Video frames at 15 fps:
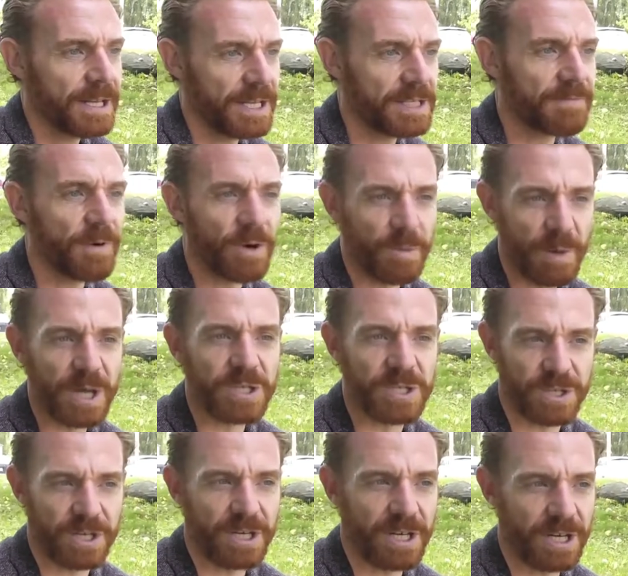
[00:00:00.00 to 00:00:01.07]
he's very
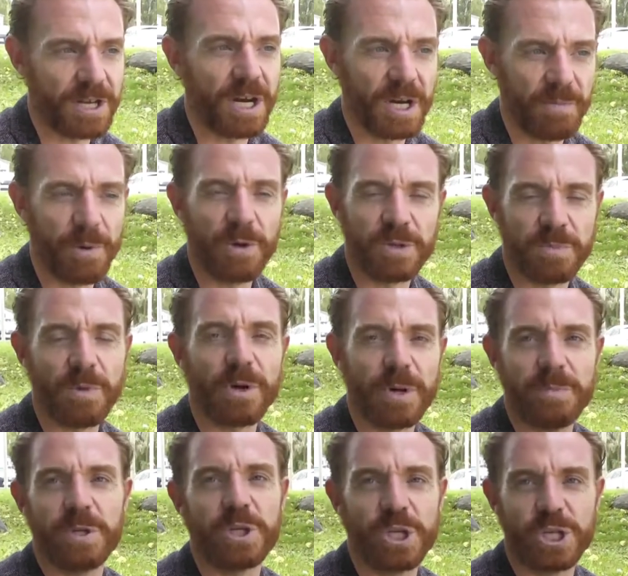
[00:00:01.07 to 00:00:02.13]
much a kind of
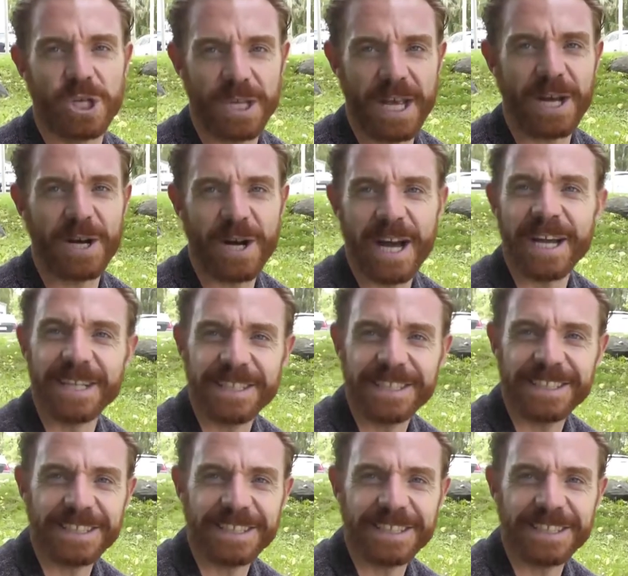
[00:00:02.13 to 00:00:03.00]
postmodern magician, that guy.